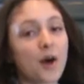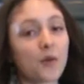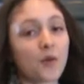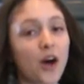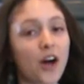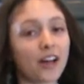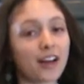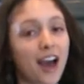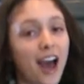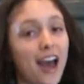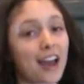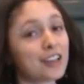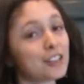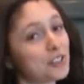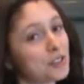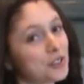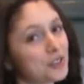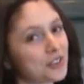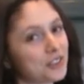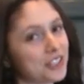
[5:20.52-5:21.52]
Well
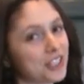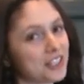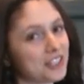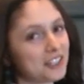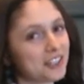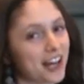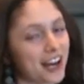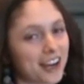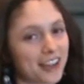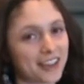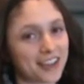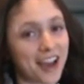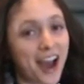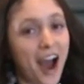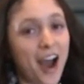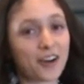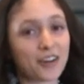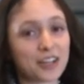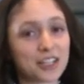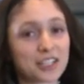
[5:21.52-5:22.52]
guys, you don't need the luck of the
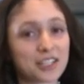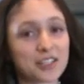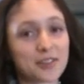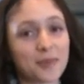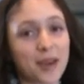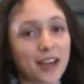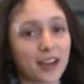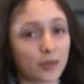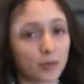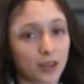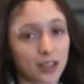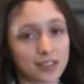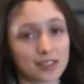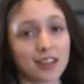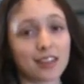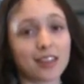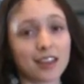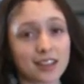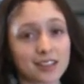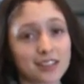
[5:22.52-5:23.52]
Irish to make a
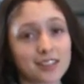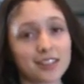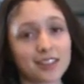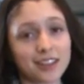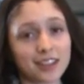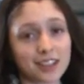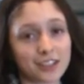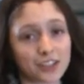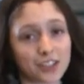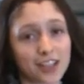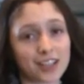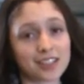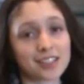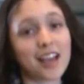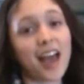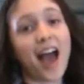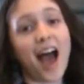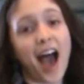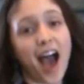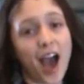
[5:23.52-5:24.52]
pizza this
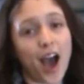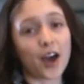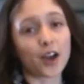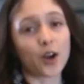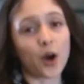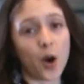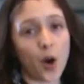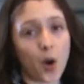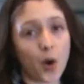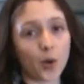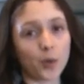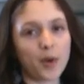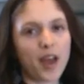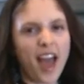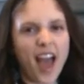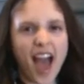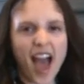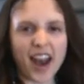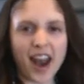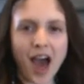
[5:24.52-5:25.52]
delicious at home.
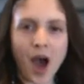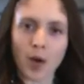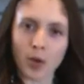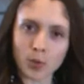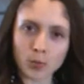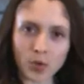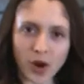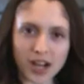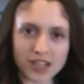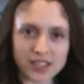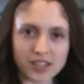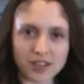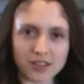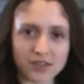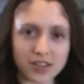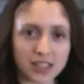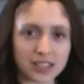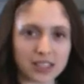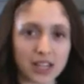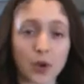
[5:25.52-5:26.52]
And how
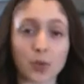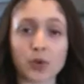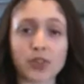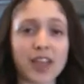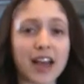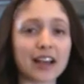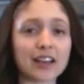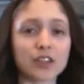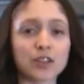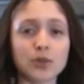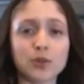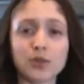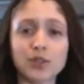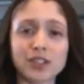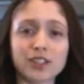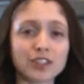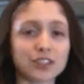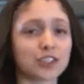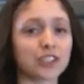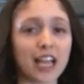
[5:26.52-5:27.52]
impressive is it with that cute
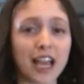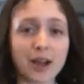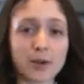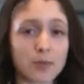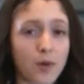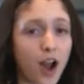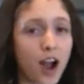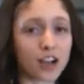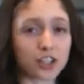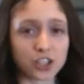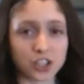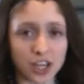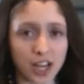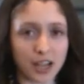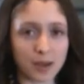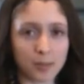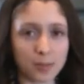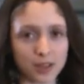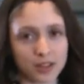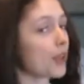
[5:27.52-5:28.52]
little shamrock
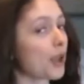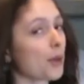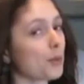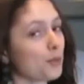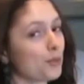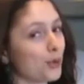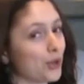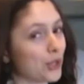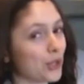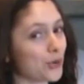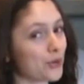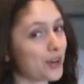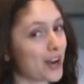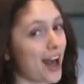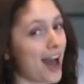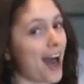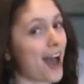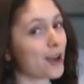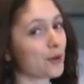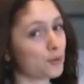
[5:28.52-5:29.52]
shape? But you and
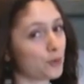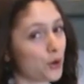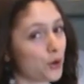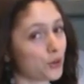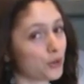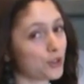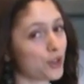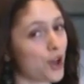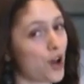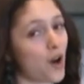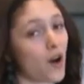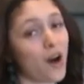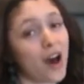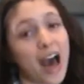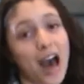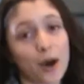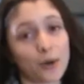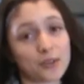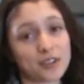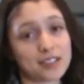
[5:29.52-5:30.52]
I both know
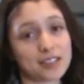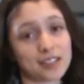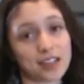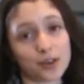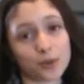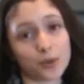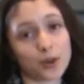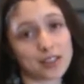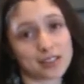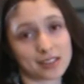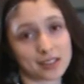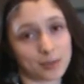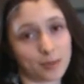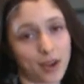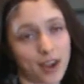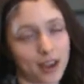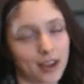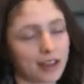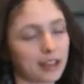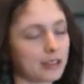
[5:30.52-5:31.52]
how easy it was to
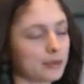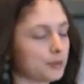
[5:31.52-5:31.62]
make.